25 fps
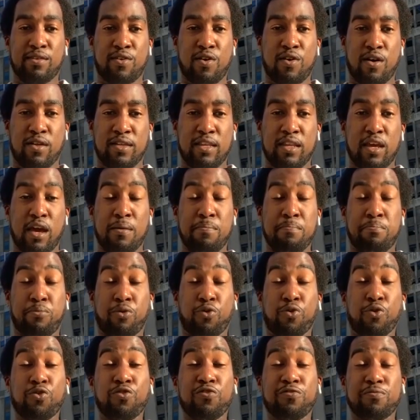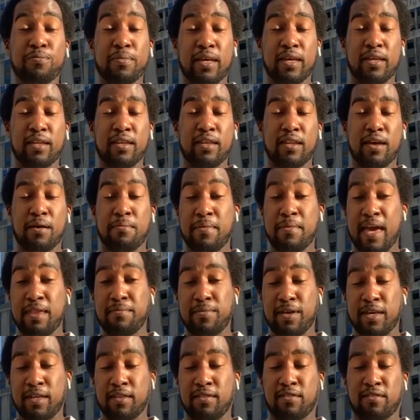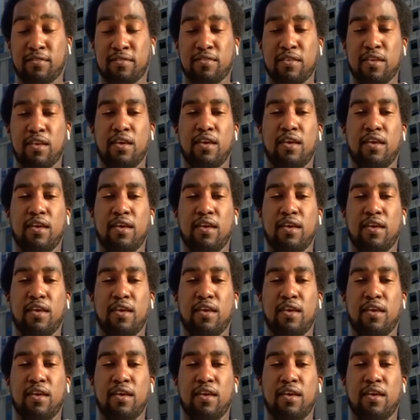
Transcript: call it improvement amendments,